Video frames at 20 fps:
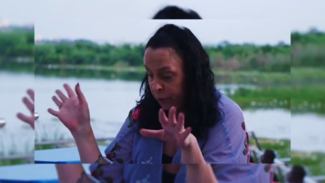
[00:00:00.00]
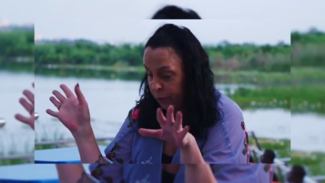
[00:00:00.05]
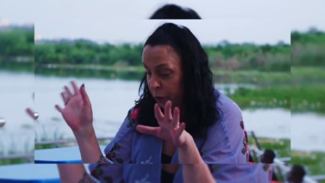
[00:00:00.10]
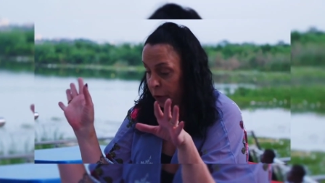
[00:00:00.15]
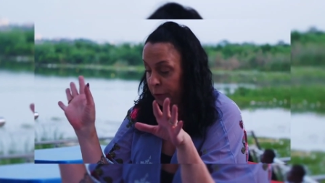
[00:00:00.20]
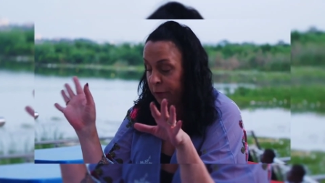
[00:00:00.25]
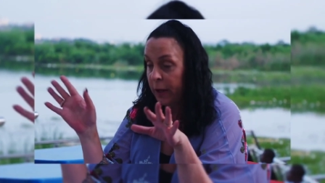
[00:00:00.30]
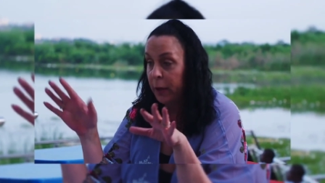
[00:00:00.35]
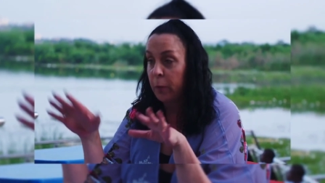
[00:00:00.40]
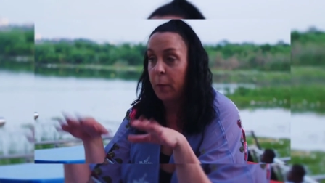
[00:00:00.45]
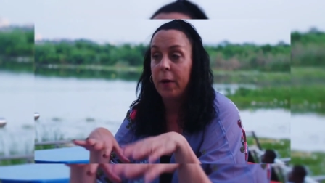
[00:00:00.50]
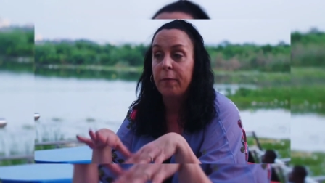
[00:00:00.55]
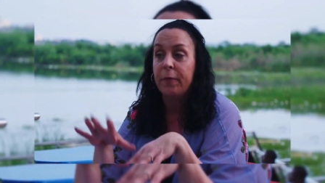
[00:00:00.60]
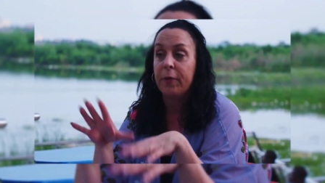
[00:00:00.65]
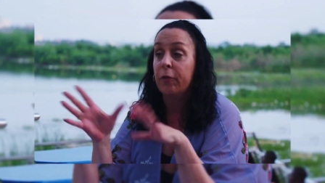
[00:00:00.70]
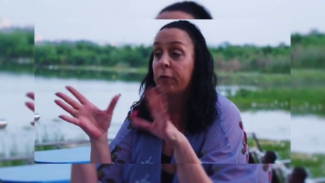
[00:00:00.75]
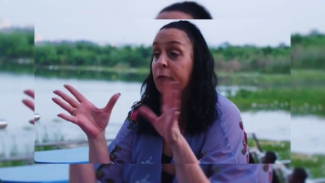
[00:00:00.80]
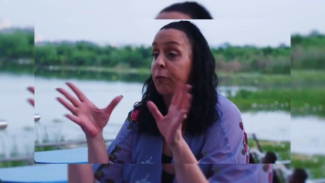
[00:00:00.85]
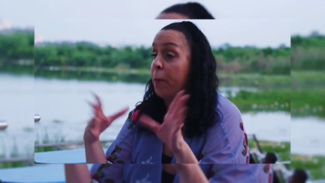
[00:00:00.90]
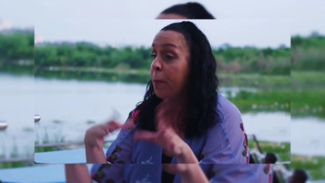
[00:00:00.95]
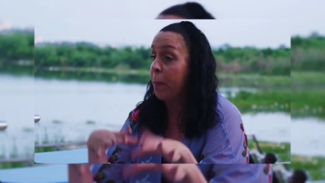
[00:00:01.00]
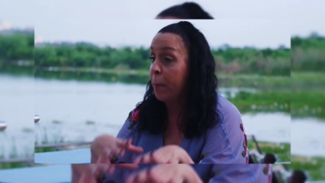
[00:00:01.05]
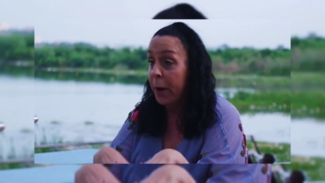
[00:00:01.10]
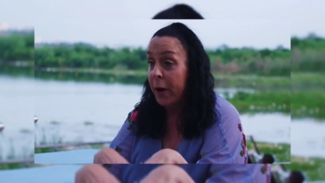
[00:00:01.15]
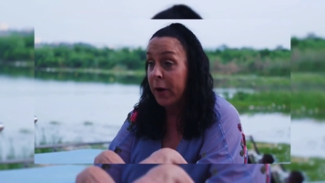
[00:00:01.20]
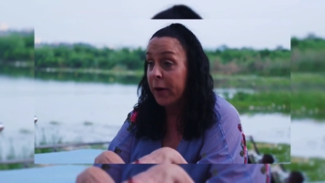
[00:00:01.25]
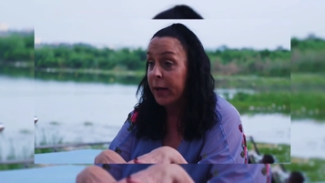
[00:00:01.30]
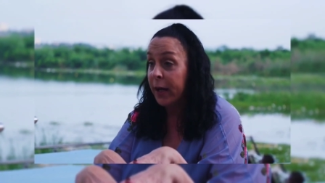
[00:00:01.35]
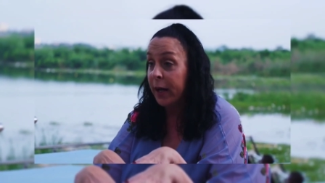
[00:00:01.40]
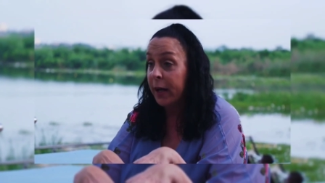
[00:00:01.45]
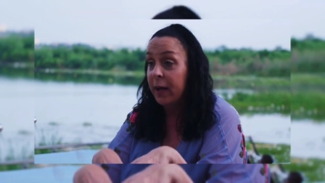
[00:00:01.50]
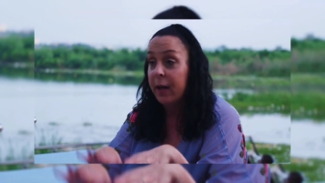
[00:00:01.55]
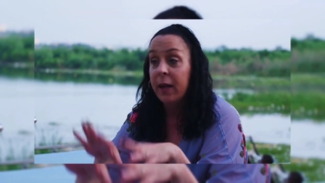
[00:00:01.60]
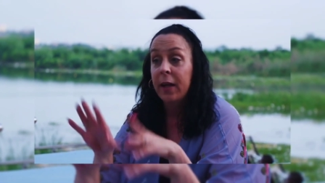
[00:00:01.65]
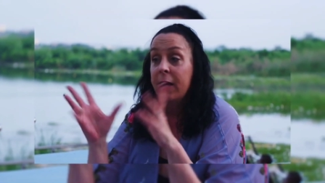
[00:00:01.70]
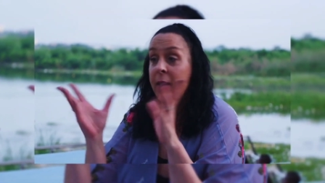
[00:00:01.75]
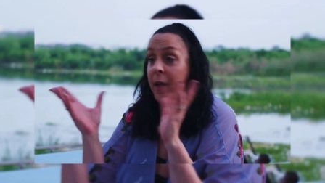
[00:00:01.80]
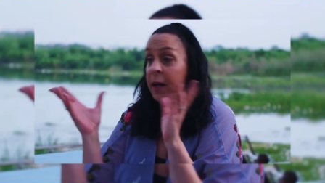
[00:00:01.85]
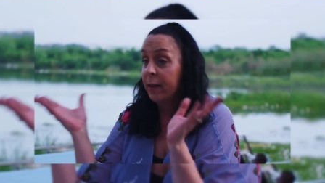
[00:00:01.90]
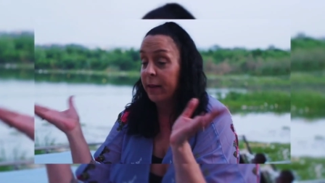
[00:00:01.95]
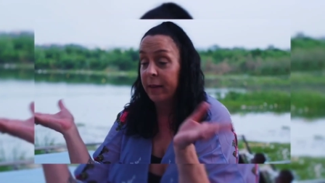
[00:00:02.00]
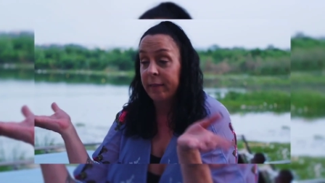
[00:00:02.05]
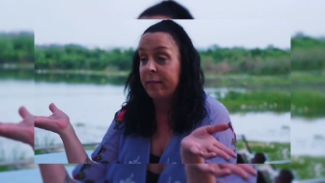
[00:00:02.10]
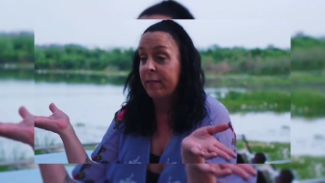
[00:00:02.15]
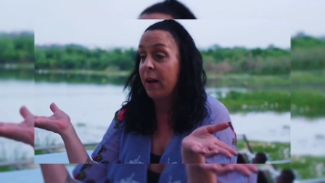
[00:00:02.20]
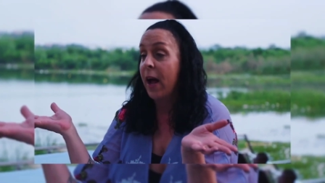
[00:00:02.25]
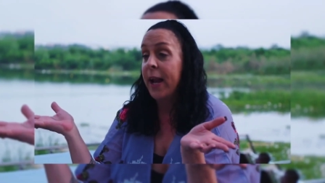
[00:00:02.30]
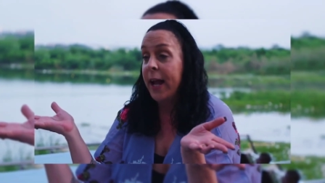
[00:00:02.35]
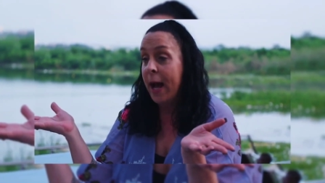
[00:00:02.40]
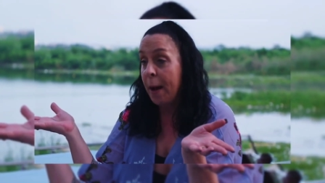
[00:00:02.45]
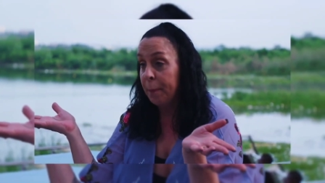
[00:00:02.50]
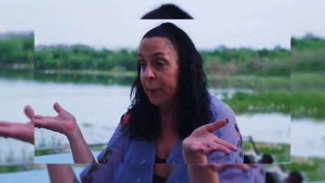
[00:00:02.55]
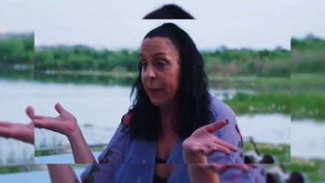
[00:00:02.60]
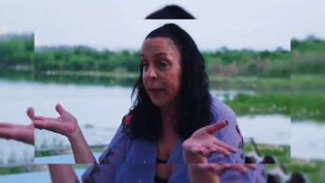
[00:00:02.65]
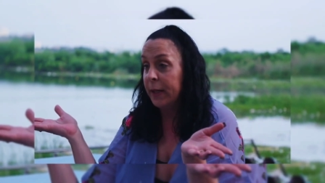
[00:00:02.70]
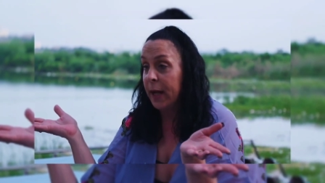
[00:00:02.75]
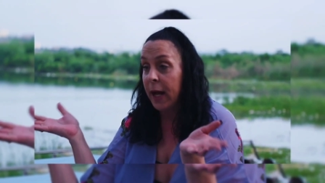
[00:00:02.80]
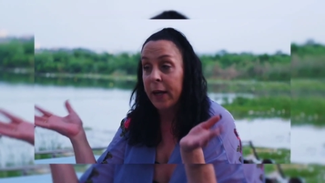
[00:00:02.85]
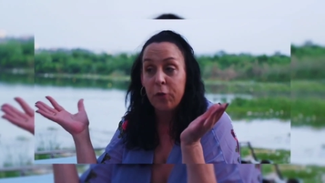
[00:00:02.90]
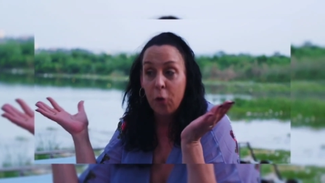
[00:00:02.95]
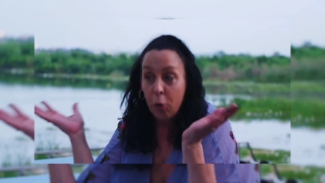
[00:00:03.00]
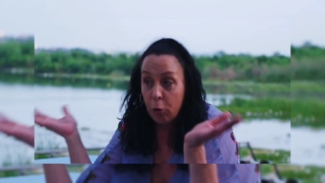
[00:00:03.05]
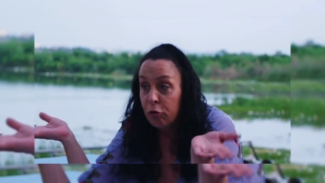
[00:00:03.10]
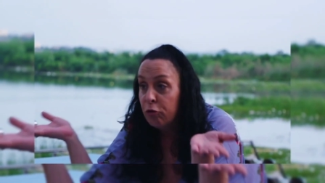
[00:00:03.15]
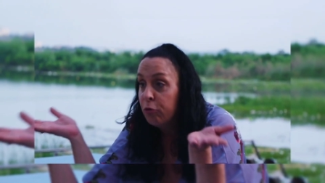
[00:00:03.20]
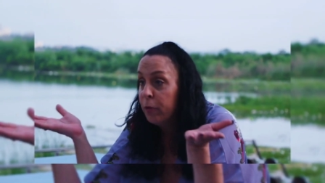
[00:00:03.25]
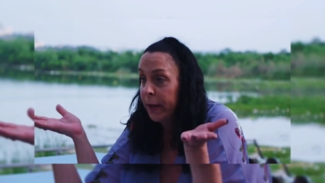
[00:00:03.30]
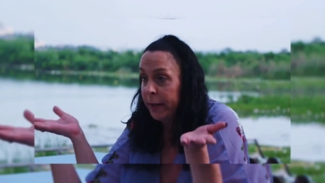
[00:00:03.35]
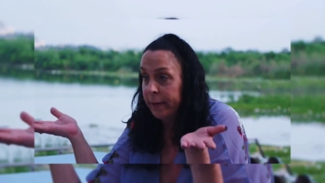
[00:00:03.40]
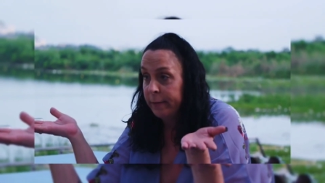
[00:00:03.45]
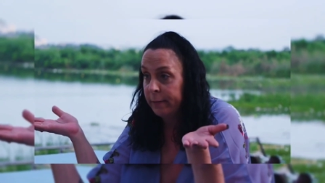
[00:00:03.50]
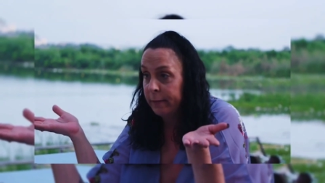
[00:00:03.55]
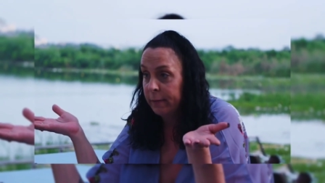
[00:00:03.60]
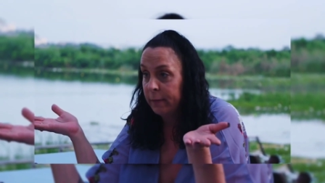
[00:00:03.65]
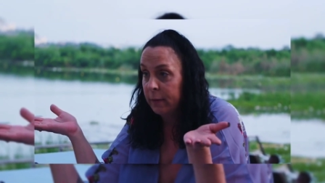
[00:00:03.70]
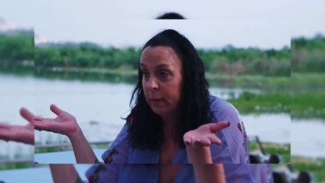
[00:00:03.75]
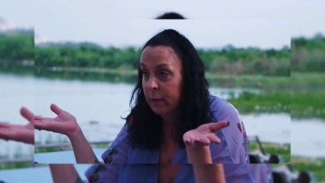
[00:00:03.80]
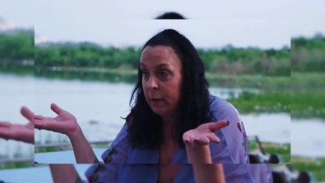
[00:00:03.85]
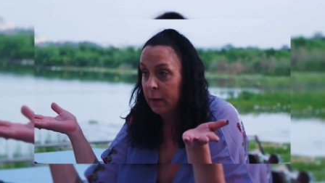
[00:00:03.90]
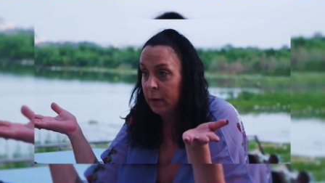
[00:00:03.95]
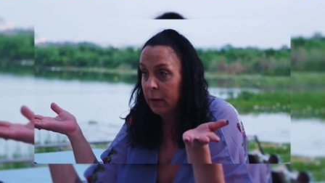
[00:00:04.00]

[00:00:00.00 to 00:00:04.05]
your, your second wife is from America, it's not happening. I told you this